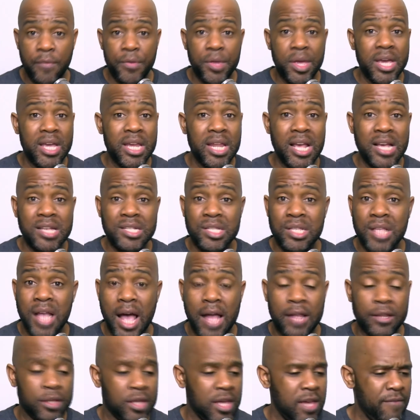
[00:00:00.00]
It has
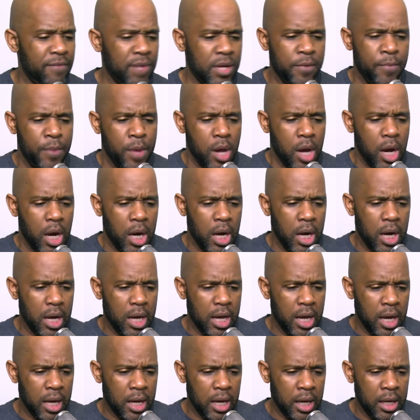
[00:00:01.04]
not given
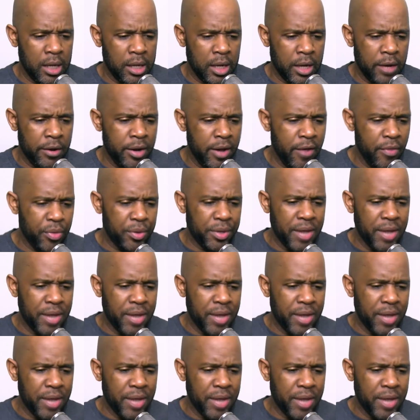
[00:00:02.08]
another